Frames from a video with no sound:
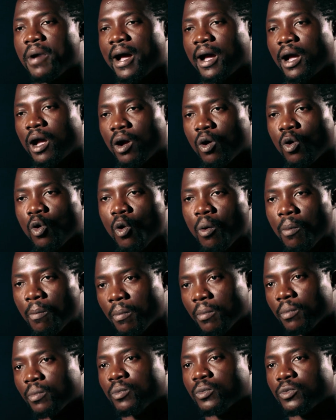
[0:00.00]
back
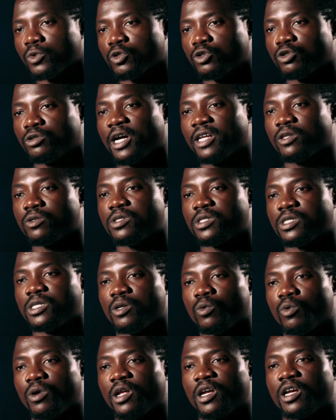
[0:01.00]
home to try to
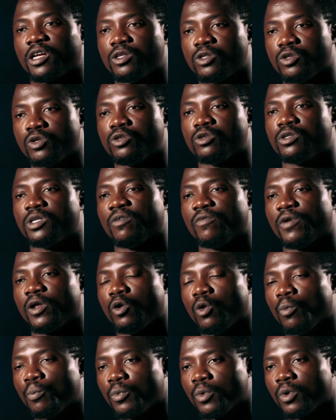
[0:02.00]
see what they can do to
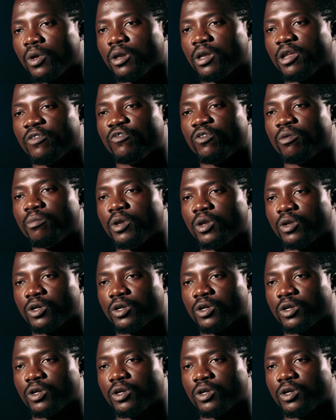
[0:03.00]
develop the film